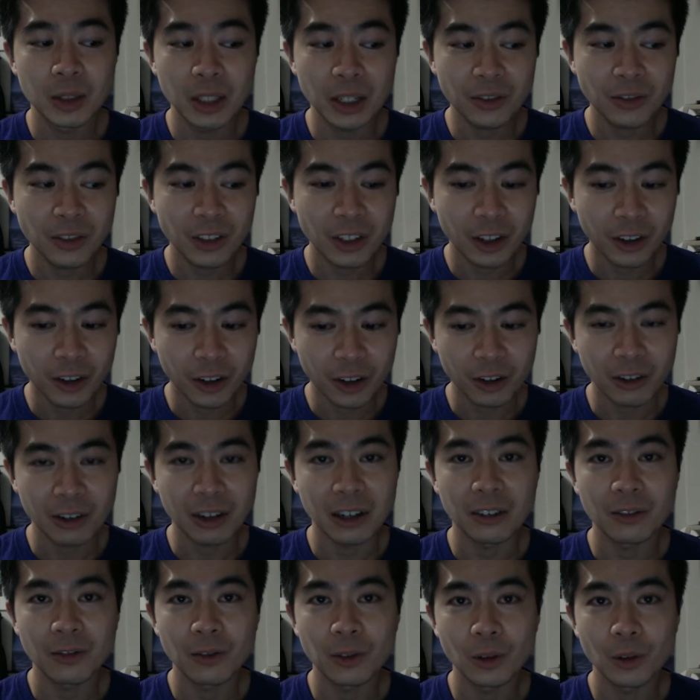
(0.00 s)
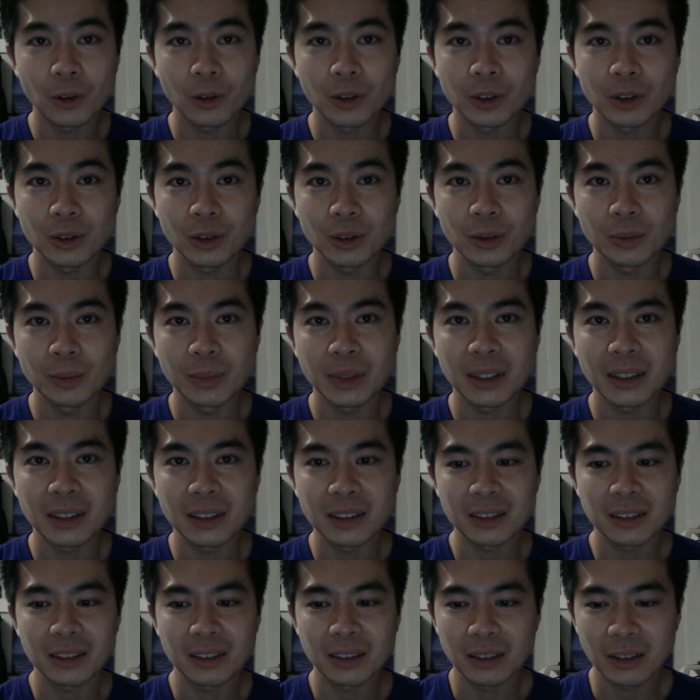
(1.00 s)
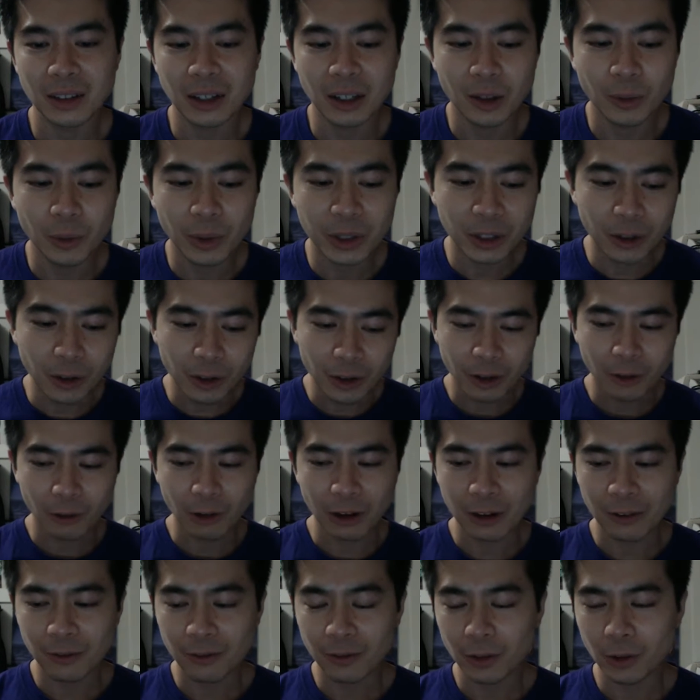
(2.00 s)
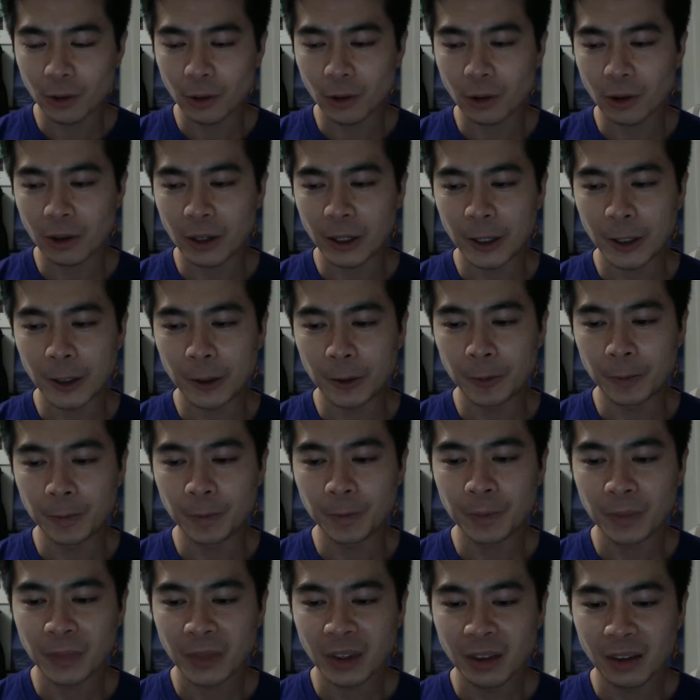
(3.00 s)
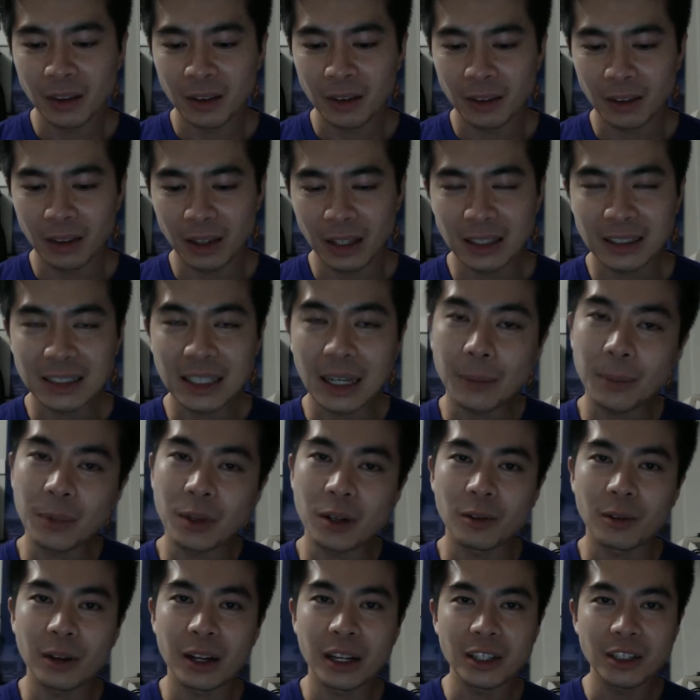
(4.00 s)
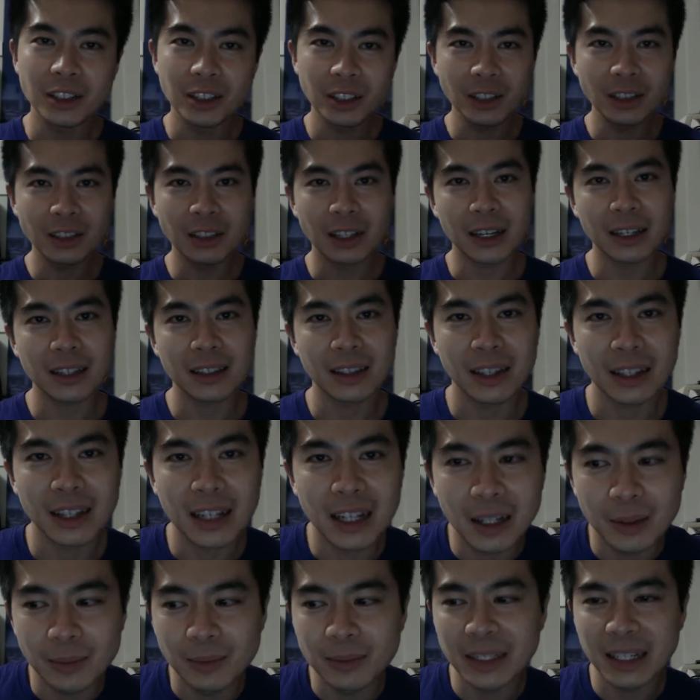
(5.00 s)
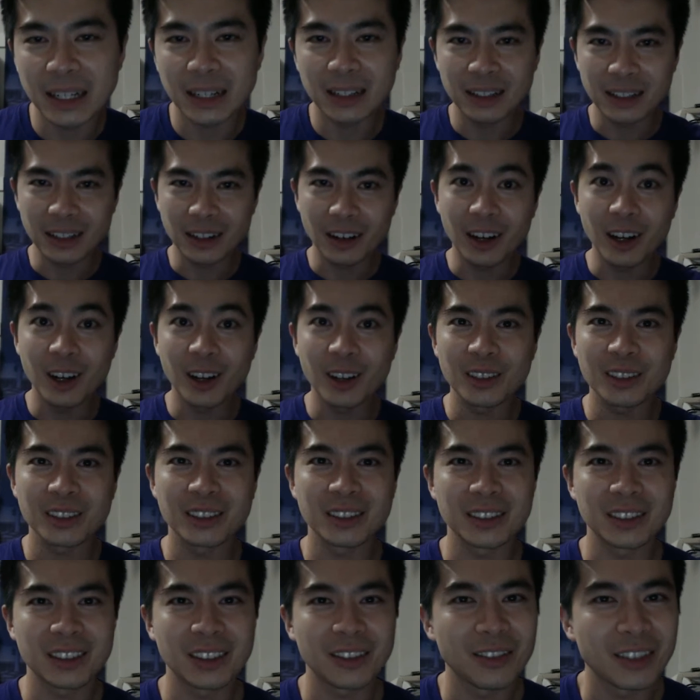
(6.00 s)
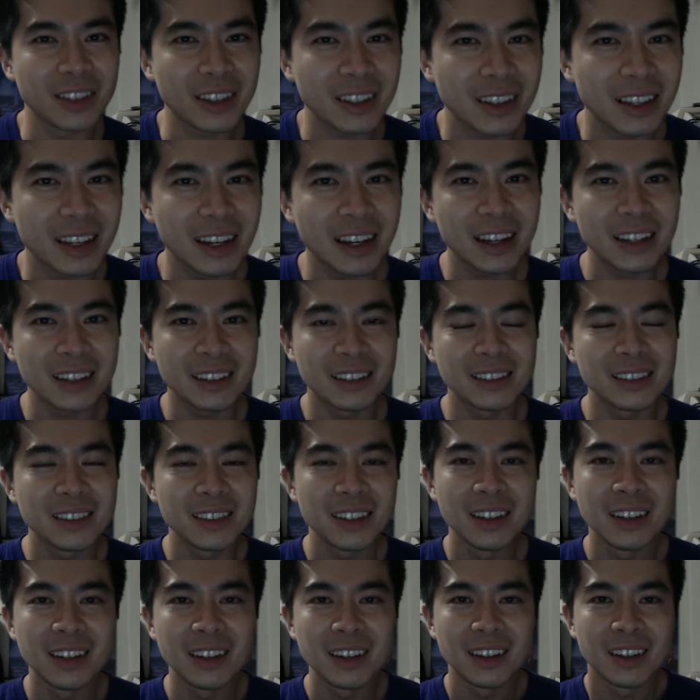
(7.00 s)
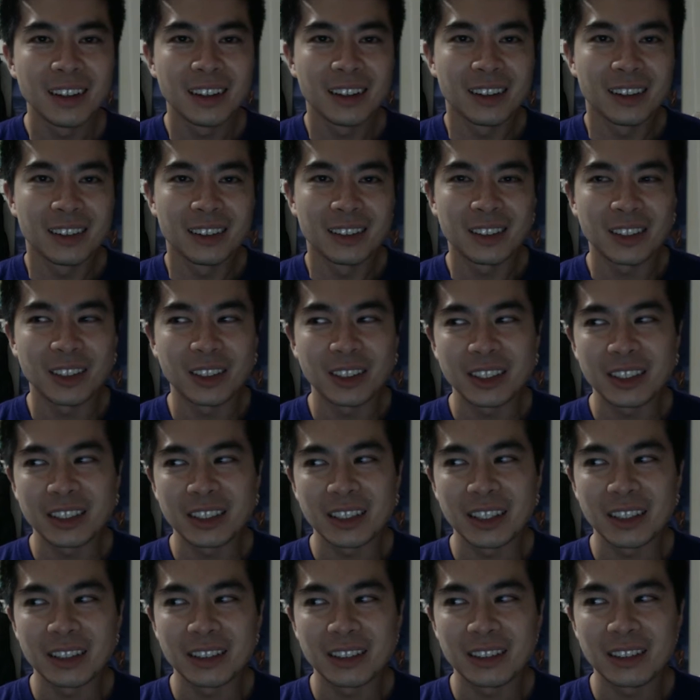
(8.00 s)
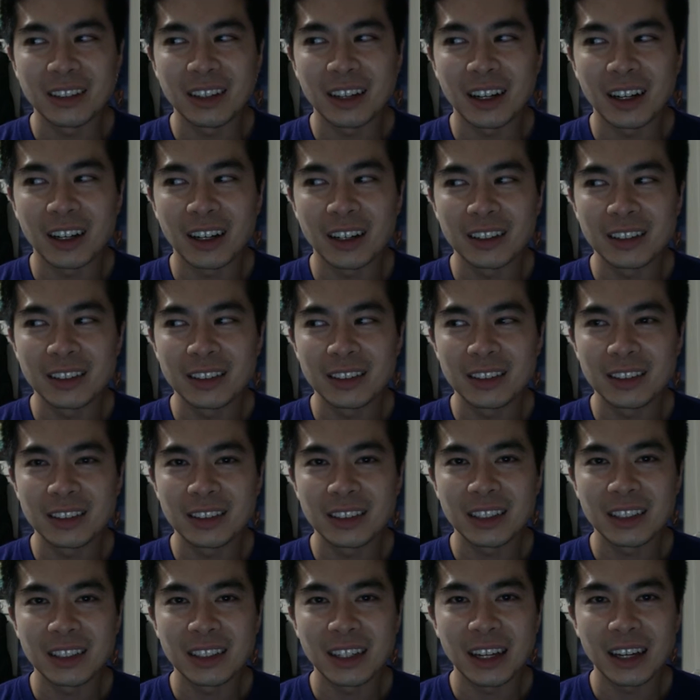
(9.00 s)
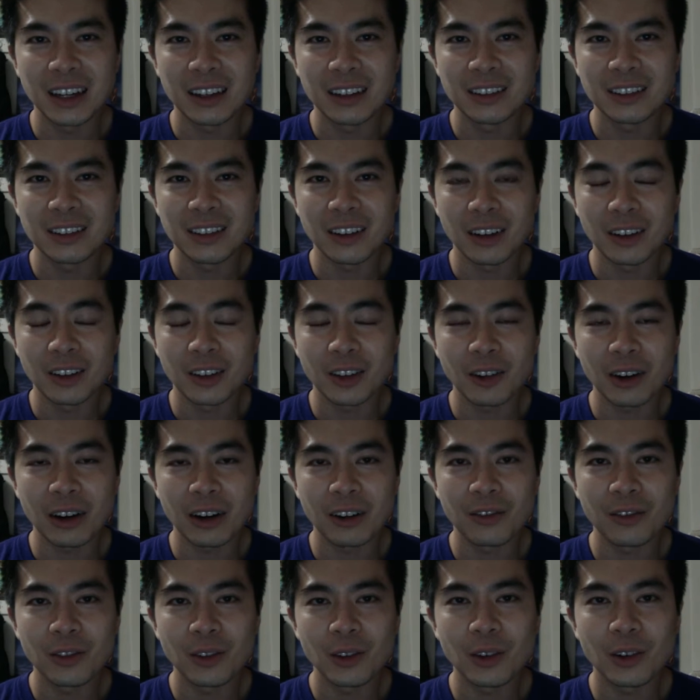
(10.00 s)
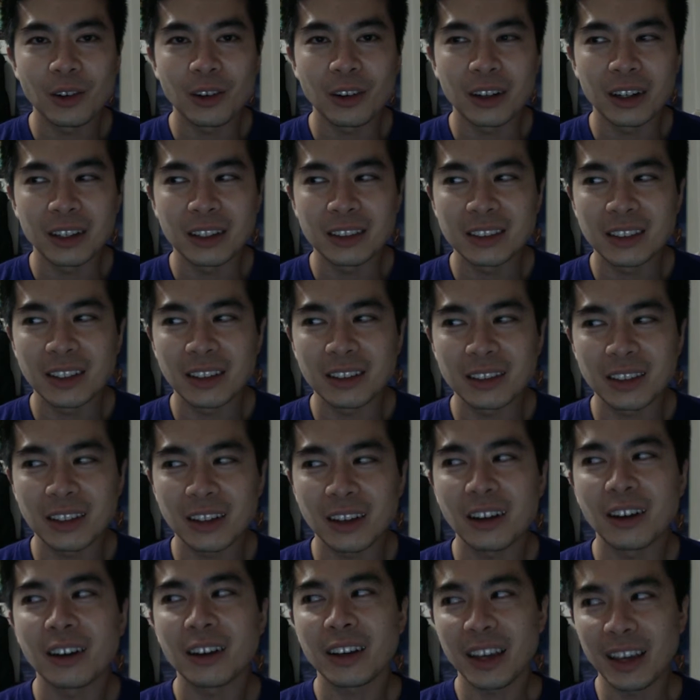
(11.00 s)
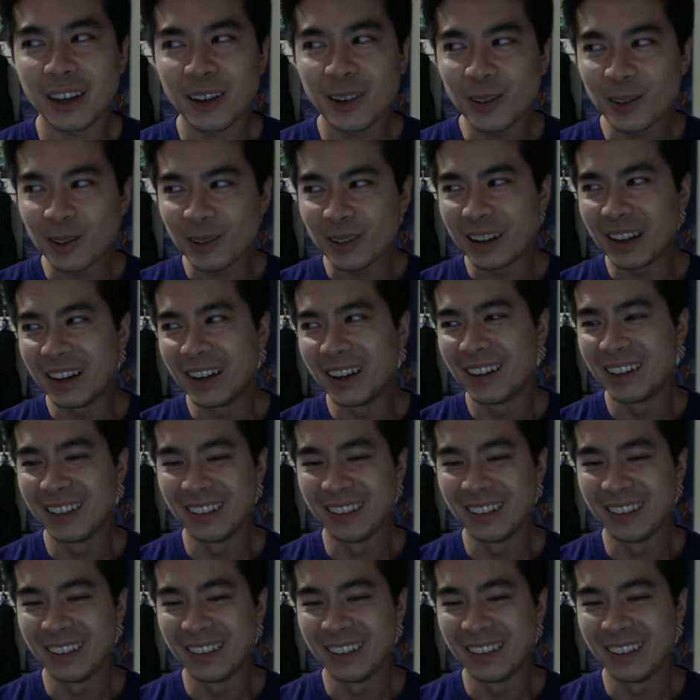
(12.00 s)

definitely on the ground floor is good because when you're on the ground floor, things happen around you, like they come down the aisles and stuff like that. So she said, sit down on the ground floor, and so I was like, okay, cool.